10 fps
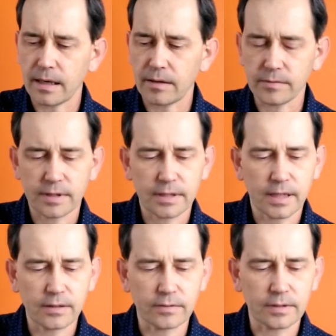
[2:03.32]

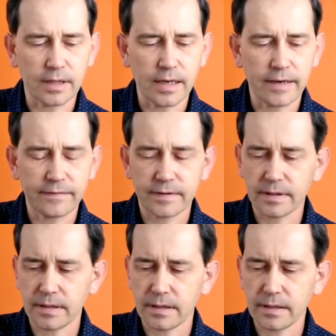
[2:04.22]
outside on the left
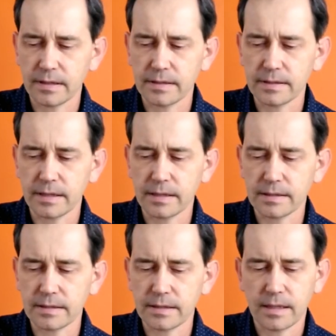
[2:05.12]

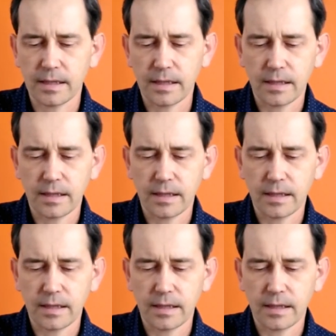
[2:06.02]
six